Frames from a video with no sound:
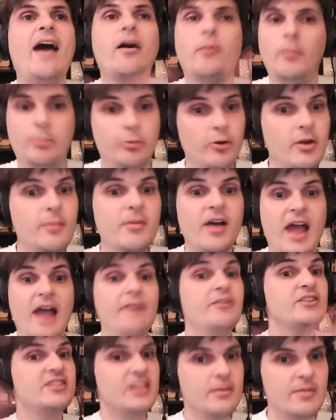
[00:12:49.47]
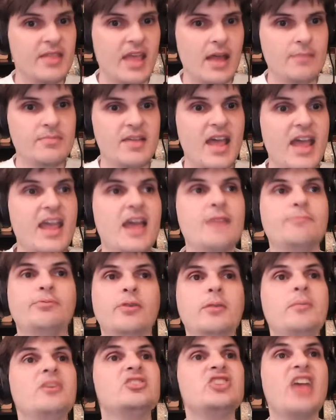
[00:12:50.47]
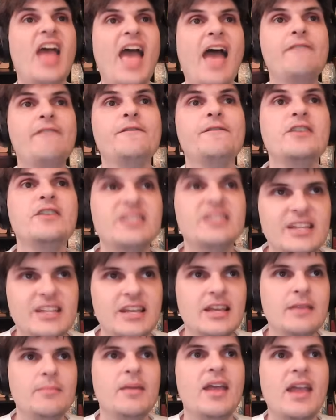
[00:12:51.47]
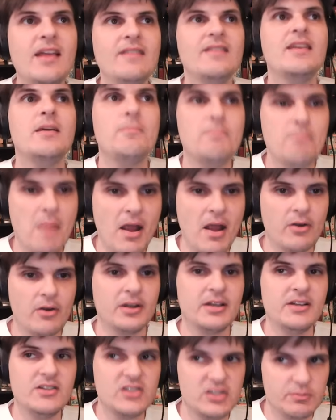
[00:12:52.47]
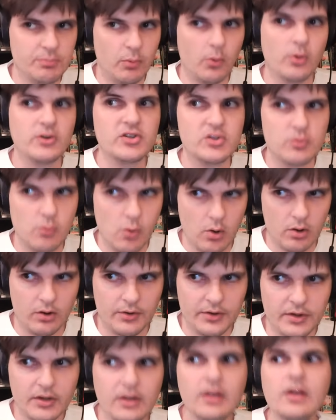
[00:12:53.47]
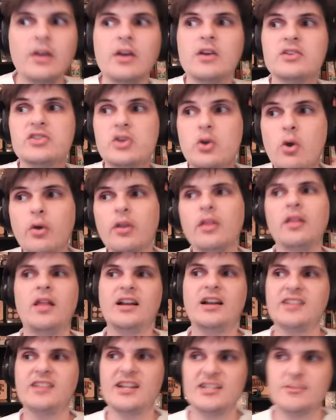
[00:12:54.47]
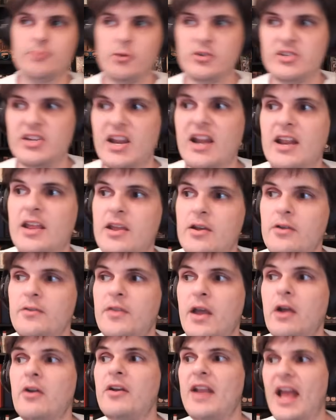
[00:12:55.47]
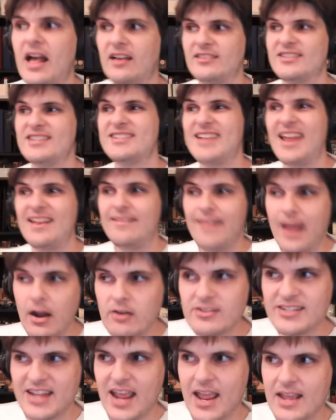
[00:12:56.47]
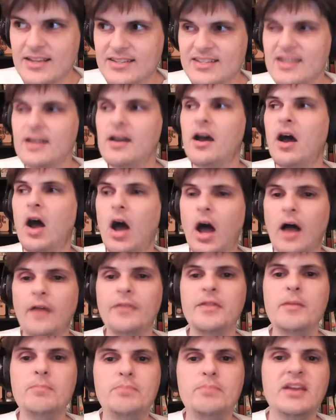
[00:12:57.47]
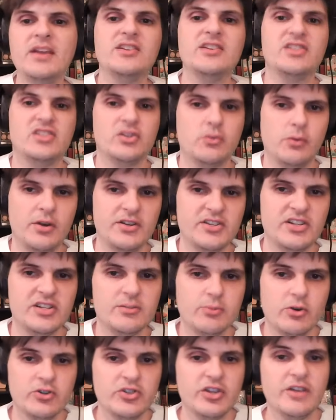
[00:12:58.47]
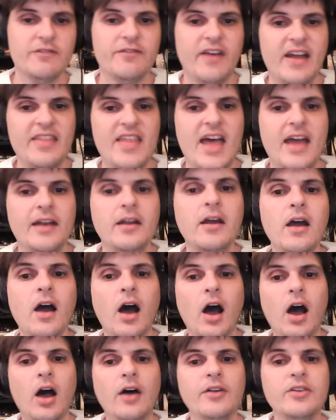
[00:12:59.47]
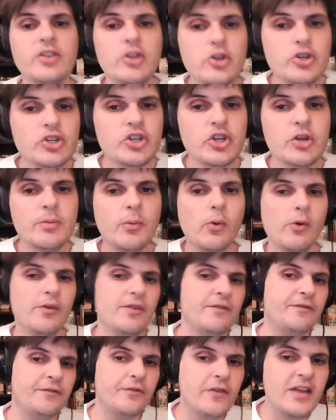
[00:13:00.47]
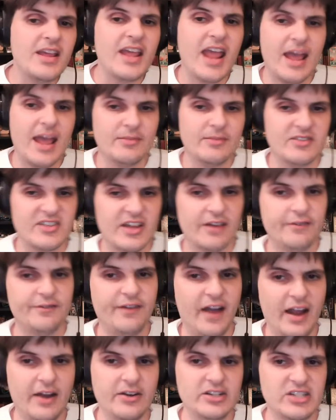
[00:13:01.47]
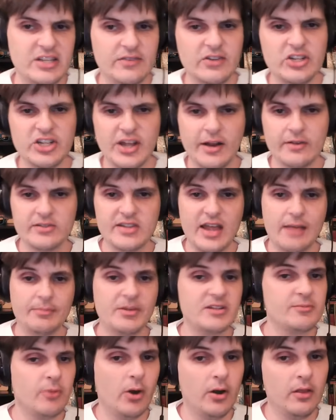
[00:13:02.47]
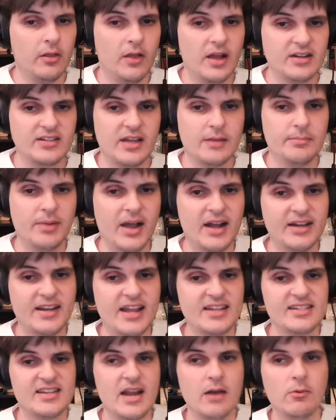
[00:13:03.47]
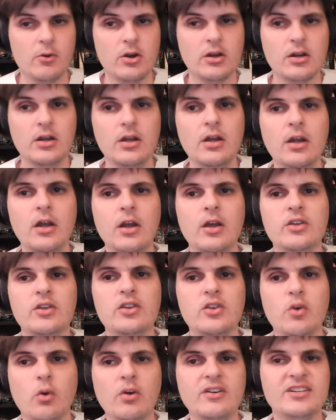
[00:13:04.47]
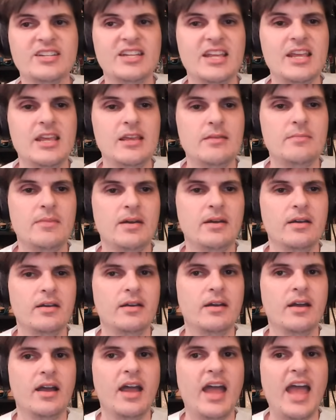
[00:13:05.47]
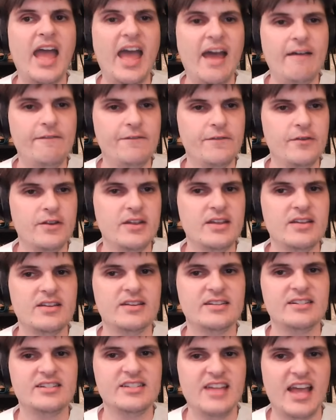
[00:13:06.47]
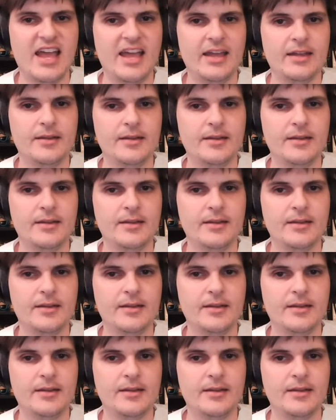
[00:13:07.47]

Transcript: pretty much every team in the NBA and pretty much every team in the American sports world. So go to the Locked On Sports Today to hear their analysis and their takes on the biggest stories in sports. You can find that on YouTube or the free Amazon Fire TV channels app. That's part of the Locked On Podcast Network, your team every day.